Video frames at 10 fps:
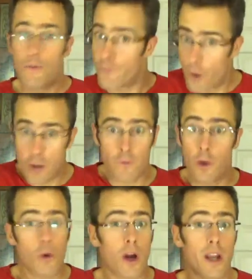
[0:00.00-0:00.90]
those of you
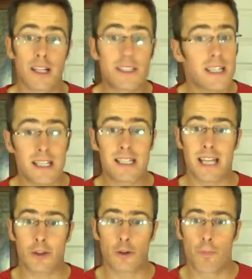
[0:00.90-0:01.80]
who kind of consistently stick
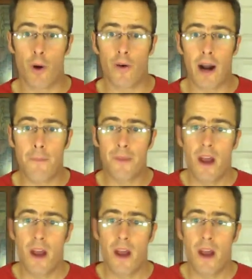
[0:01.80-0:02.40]
through the program,